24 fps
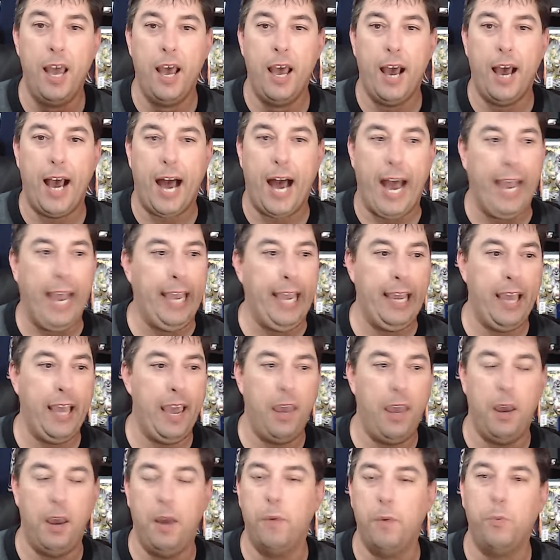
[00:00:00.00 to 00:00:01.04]
I,
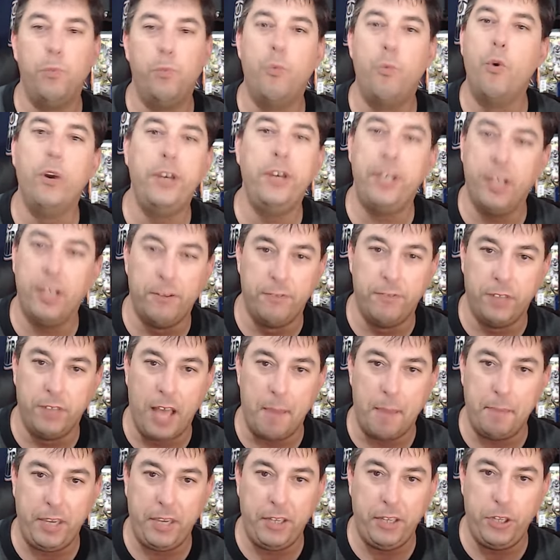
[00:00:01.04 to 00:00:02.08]
it wouldn't have
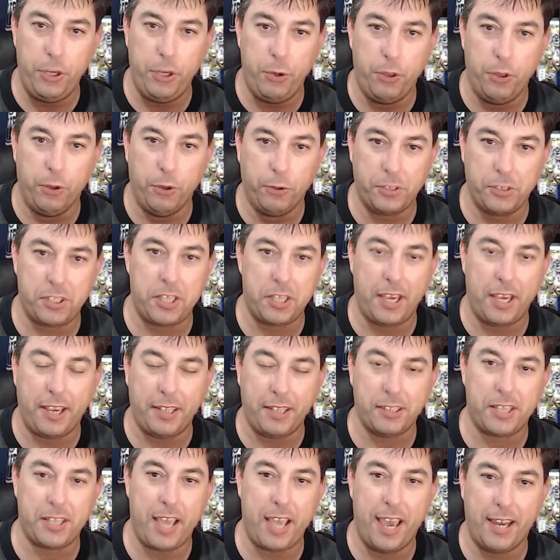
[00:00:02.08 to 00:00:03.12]
let me do those
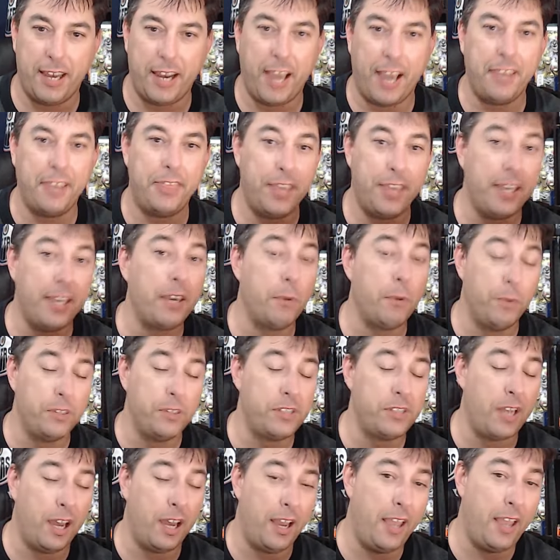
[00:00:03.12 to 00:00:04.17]
things. And I think it was,
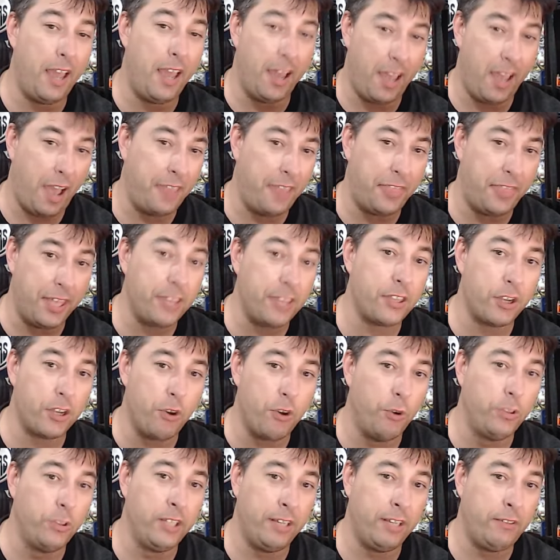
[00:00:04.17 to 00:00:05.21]
uh, I, I think the
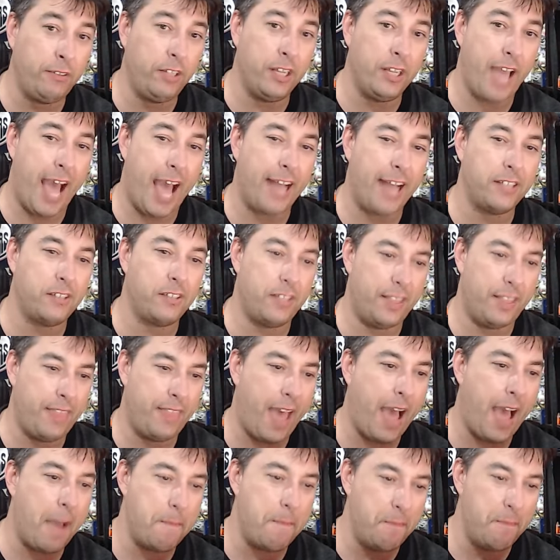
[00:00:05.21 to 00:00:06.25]
gold level has
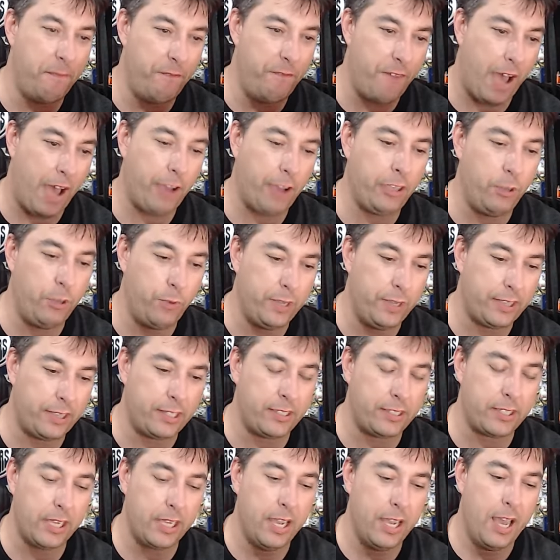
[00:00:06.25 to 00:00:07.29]
that value with
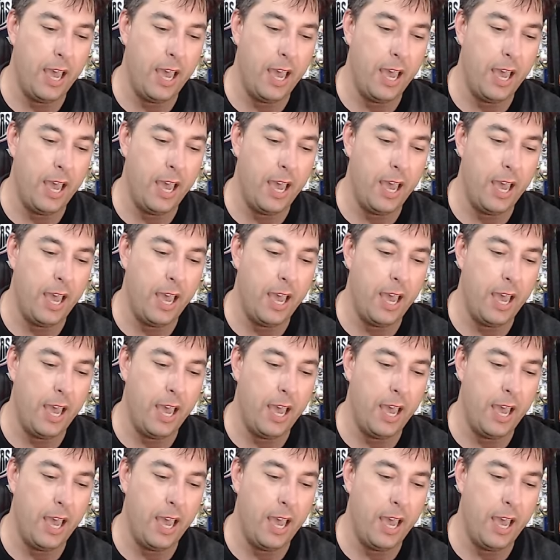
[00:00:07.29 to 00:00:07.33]
it.